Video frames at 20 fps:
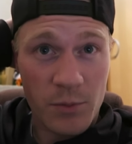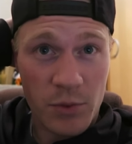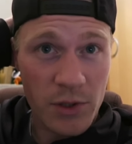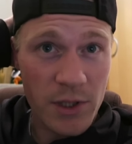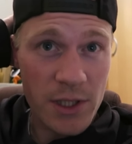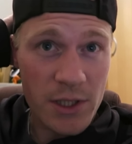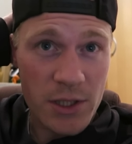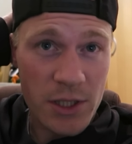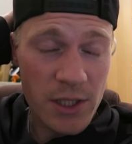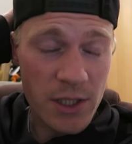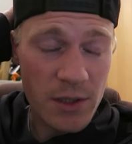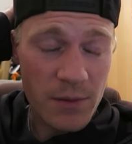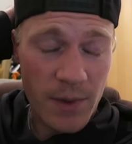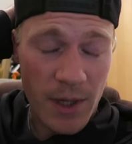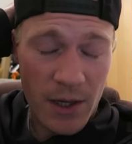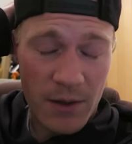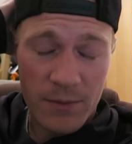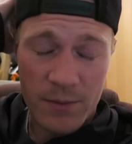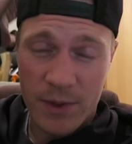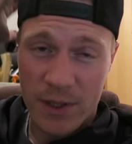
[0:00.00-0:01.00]
Preachy
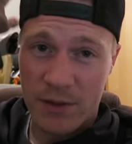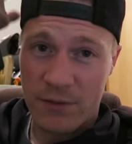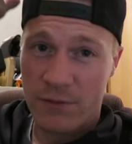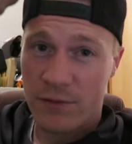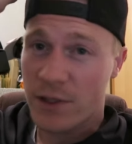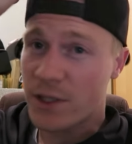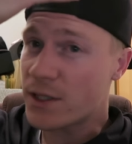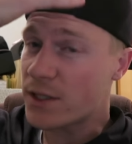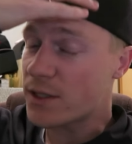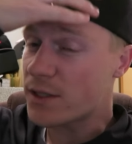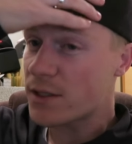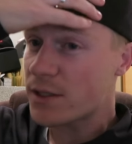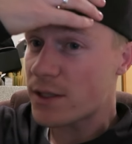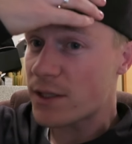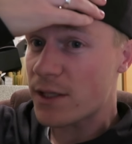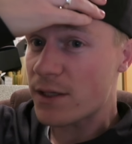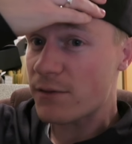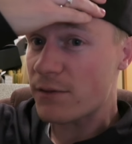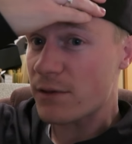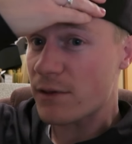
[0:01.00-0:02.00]
about being vegan
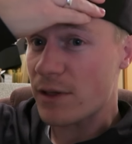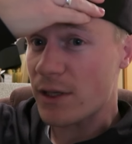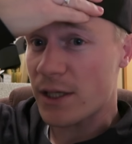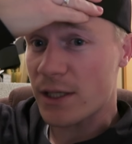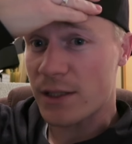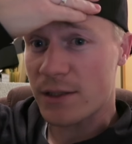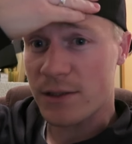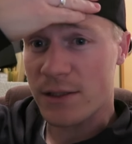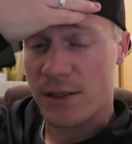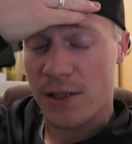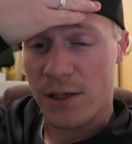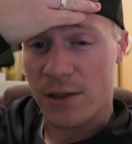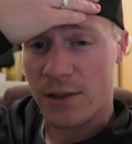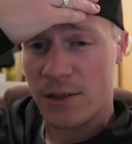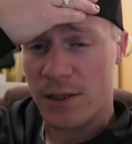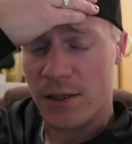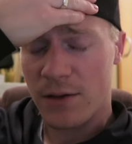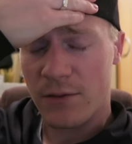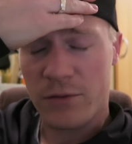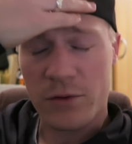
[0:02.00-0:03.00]
and everything, so
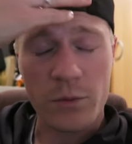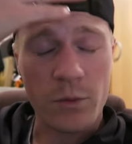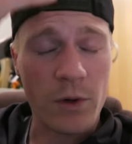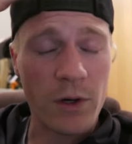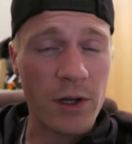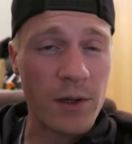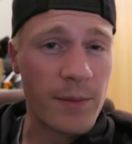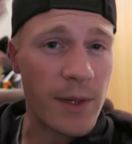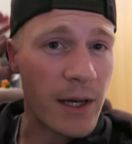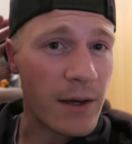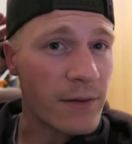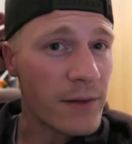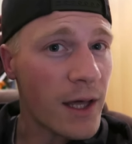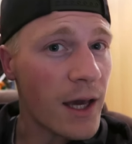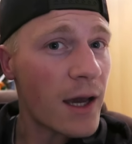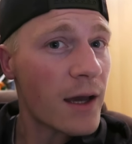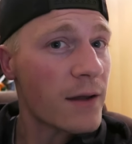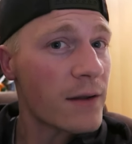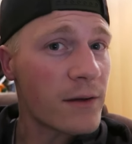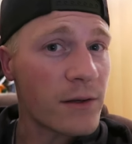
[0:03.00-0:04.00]
you don't have to worry about
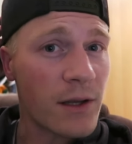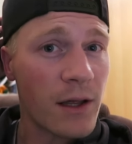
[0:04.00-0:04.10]
that.